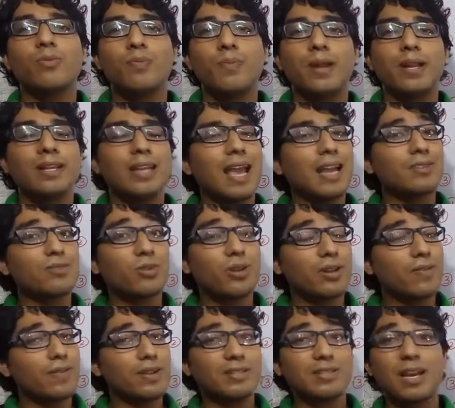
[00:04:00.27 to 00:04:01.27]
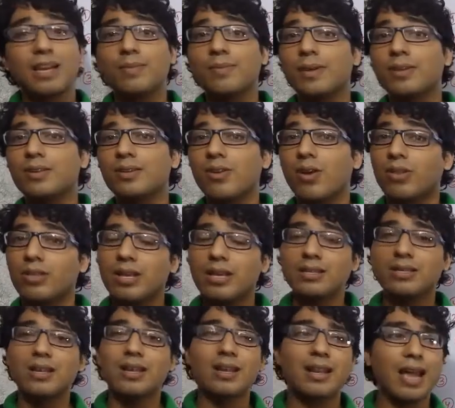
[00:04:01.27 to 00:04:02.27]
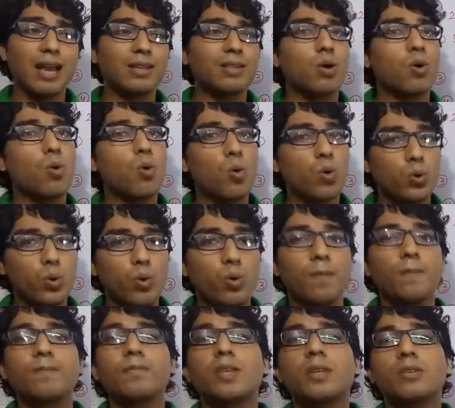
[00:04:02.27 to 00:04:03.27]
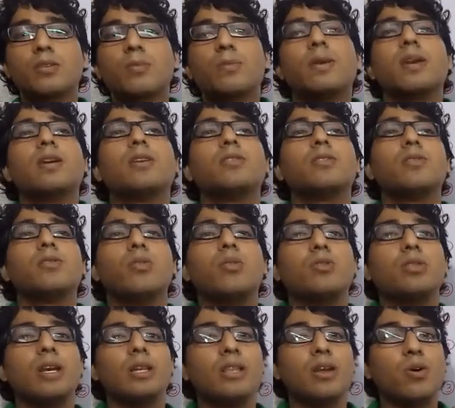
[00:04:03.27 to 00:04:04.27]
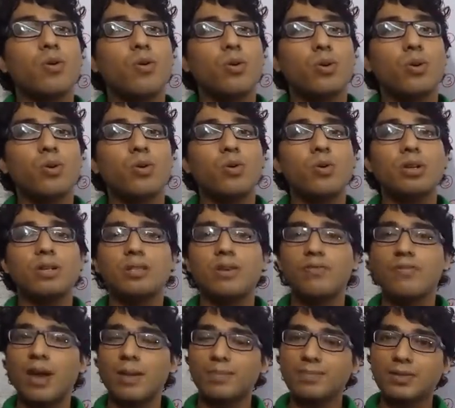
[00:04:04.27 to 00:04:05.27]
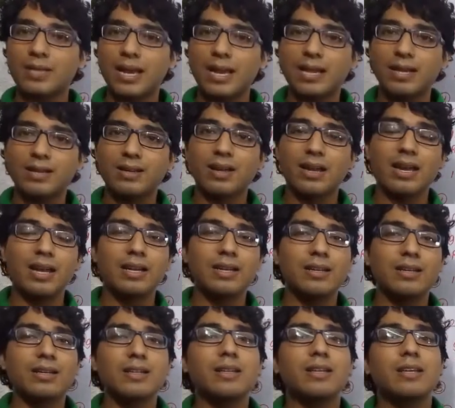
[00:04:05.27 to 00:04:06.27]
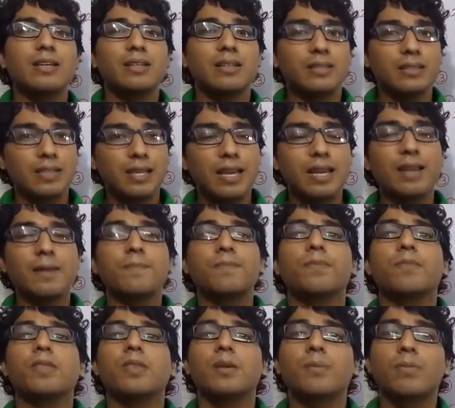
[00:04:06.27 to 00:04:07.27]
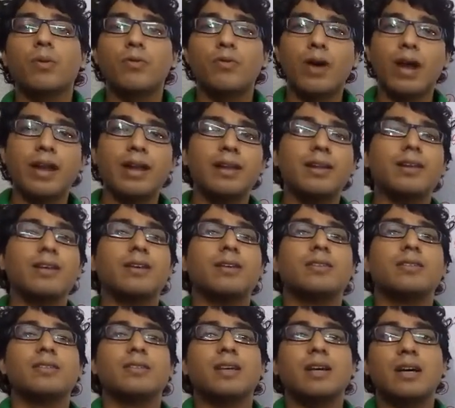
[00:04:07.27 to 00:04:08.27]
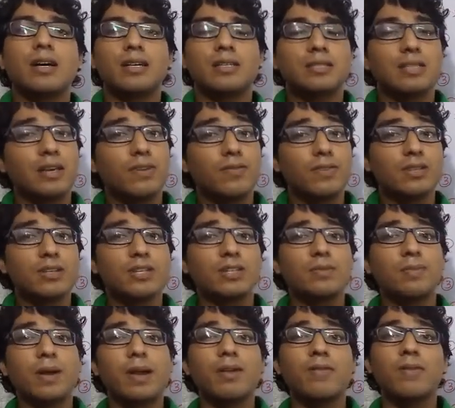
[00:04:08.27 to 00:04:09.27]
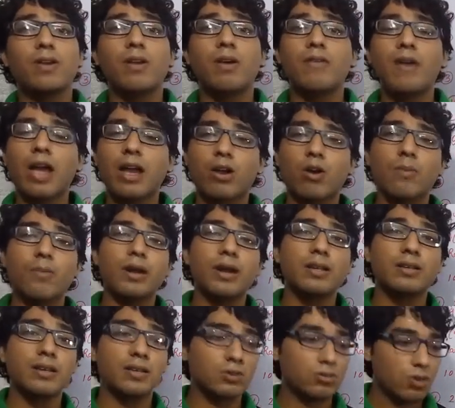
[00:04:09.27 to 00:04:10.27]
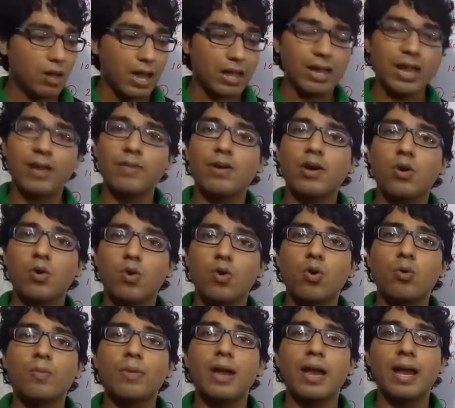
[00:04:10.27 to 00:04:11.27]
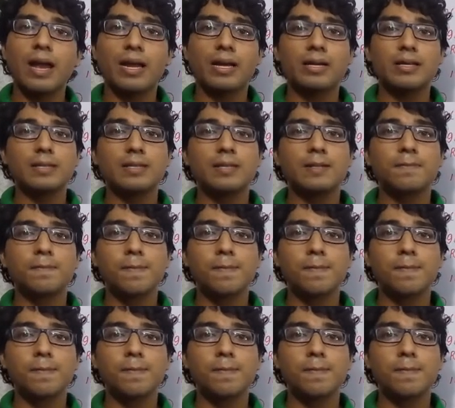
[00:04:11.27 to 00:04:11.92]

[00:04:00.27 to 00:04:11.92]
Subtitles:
to pay tax on reverse charge basis on this? Like the OYO. So because you know that the OYO is a website and they provide the services by way of accommodation. So I have a home and